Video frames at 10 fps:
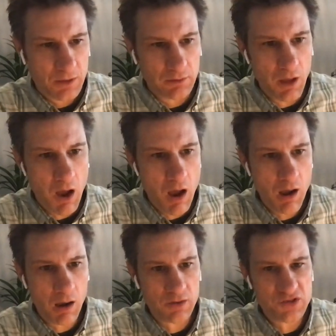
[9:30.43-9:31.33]

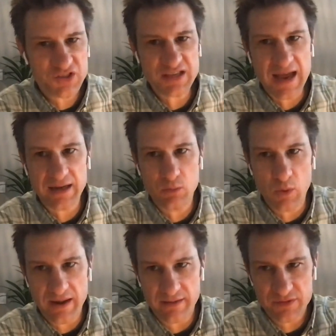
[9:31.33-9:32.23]
long sine
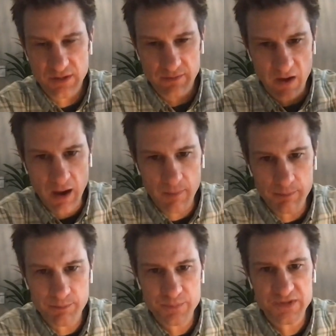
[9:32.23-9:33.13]
waves of
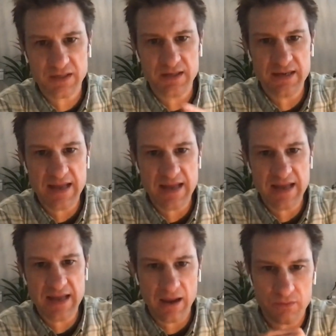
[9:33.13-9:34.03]
ups and
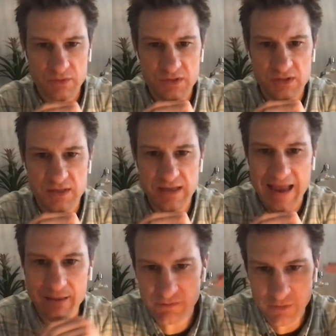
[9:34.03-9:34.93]
downs, the
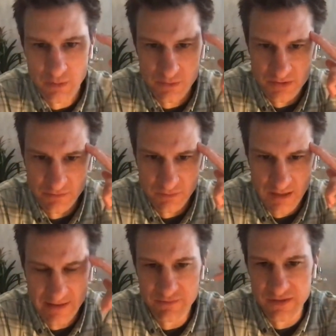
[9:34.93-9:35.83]
ebbs and flows of
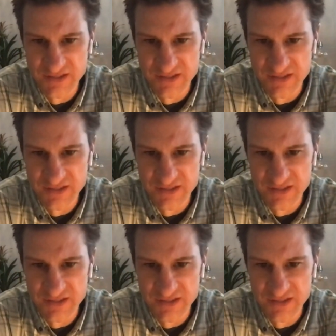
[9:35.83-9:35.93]
life.